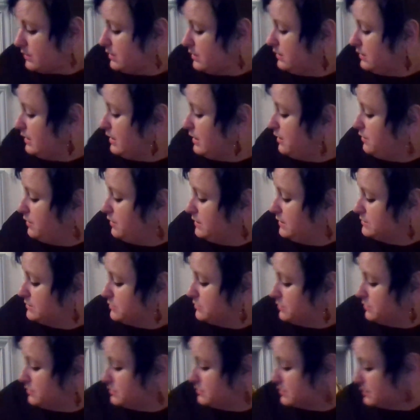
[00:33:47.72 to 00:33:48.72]
Now, as
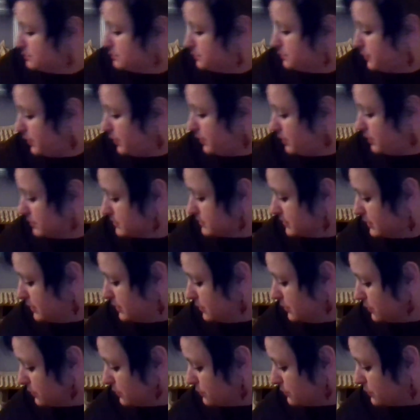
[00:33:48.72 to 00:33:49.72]
long as I'm pausing
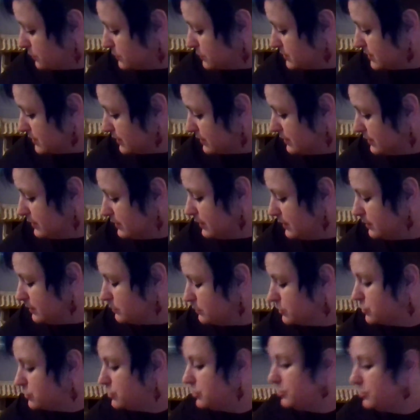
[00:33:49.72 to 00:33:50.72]
here for a second, I
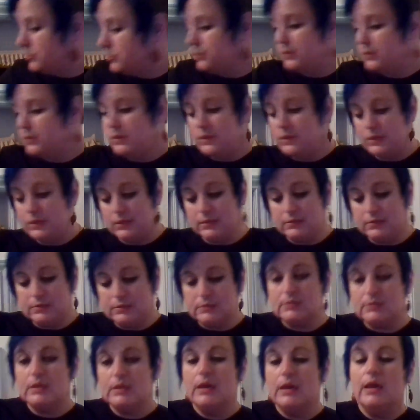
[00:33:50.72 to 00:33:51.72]
will show you
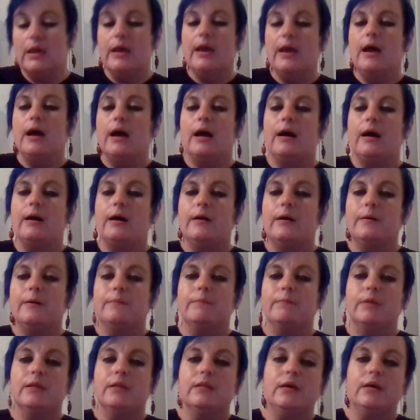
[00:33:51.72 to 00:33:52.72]
these.
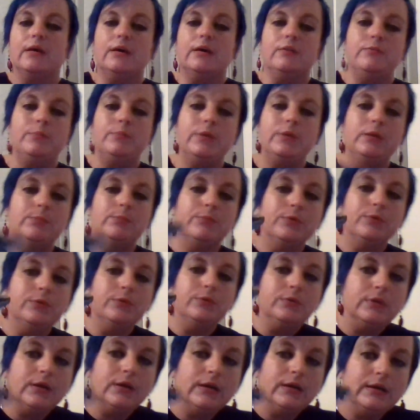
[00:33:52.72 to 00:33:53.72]
A lot of
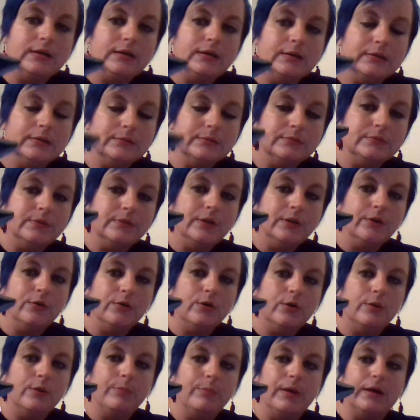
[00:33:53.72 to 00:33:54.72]
people know
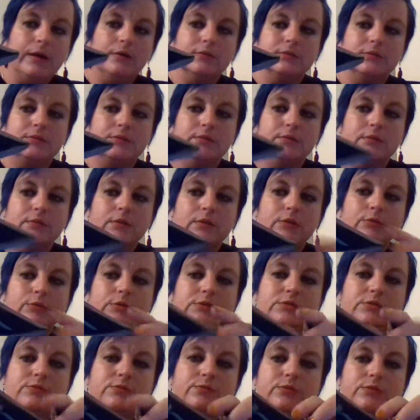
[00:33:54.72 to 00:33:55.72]
about the
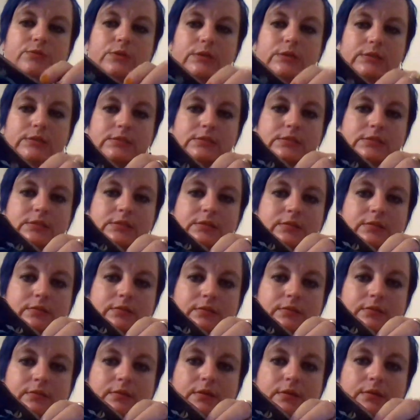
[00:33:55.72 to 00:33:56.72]
lotus foot.
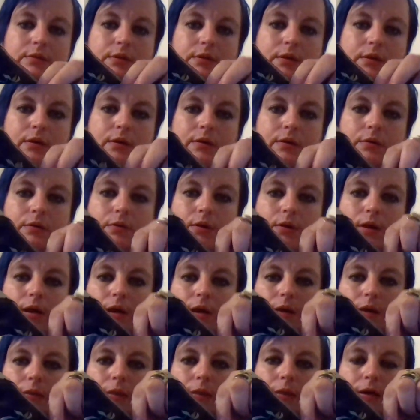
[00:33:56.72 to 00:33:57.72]
There we go.
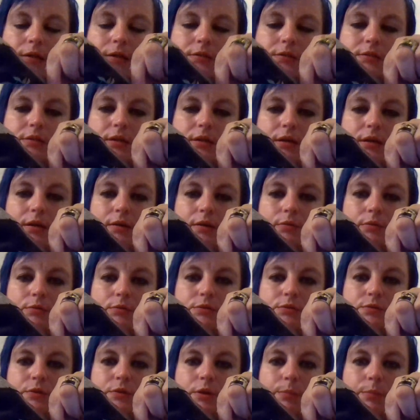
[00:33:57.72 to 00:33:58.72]
That
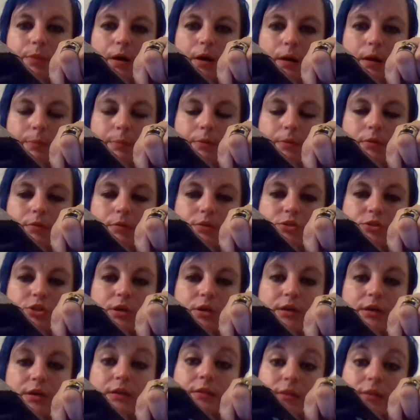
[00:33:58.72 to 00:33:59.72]
was very popular in
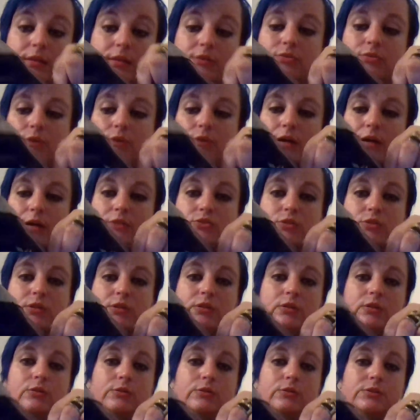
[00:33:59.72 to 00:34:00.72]
China. These are actually
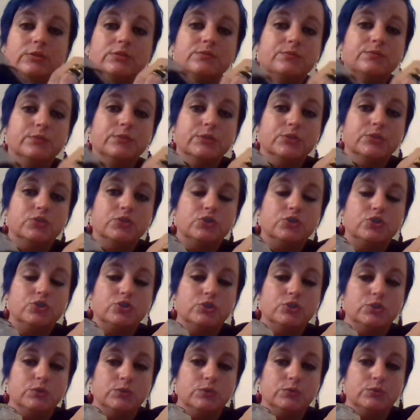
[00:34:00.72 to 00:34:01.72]
lotus foot
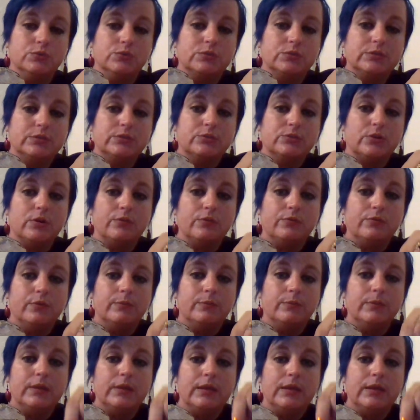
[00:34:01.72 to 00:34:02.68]
shoes. These are from the